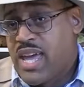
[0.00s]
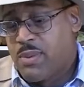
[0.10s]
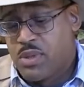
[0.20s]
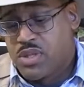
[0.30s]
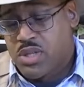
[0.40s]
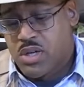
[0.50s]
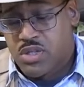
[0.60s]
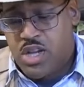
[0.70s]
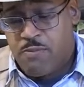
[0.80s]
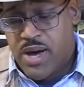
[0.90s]
animals, or
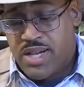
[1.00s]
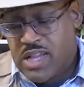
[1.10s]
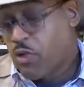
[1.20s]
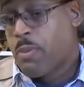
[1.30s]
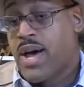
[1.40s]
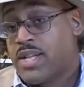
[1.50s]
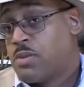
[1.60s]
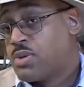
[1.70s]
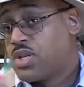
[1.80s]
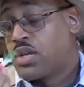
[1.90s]
soft-bodied cephalopods in
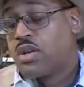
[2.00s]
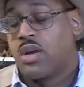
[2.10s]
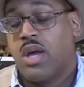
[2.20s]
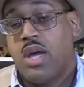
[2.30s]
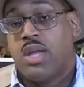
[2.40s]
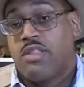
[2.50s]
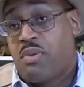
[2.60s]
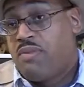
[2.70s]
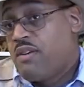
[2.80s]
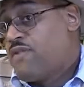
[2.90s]
particular, that we
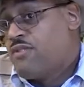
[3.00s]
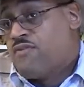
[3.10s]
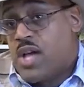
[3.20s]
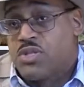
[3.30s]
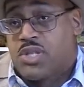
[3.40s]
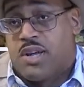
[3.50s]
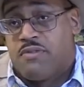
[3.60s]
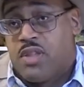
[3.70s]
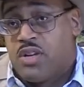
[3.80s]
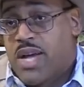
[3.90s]
have not found fossils of.
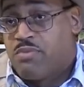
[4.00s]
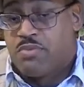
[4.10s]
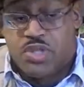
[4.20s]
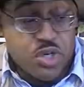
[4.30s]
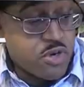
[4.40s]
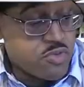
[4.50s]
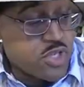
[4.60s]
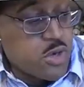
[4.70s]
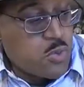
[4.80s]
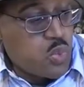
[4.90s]
They're not preserved.
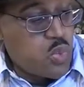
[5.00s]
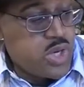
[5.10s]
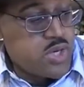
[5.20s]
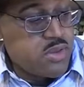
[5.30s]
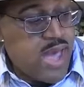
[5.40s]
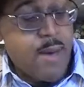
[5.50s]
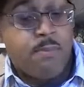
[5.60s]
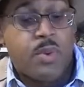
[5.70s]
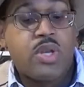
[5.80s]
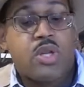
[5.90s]
So we don't know that,
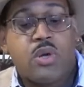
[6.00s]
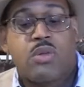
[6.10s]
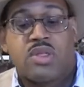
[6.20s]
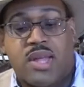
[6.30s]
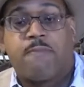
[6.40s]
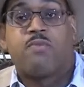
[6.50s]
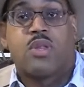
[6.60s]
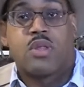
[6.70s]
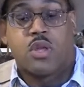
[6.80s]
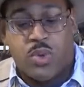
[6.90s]
but we do think
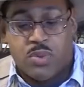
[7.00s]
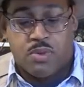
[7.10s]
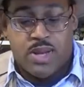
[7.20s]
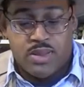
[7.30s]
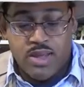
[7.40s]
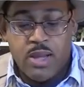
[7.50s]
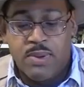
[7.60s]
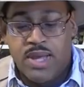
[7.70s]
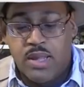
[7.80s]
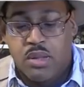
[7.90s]
squid was the main thing
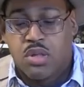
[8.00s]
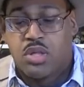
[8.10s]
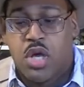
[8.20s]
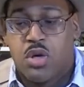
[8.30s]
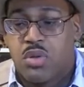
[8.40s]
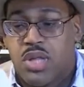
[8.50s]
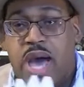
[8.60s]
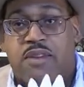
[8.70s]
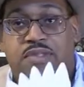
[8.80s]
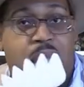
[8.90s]
because there's no
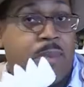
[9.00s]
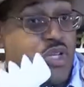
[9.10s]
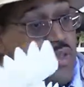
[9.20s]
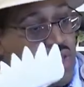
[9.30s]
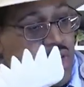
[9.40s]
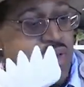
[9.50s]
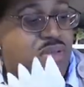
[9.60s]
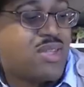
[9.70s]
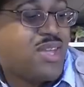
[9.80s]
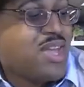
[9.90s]
sign of damage on the
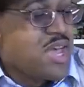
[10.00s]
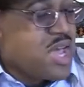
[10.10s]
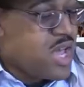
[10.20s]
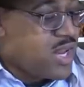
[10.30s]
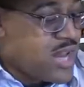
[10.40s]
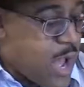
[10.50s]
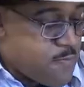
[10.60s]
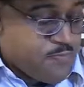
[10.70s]
tooth. Now,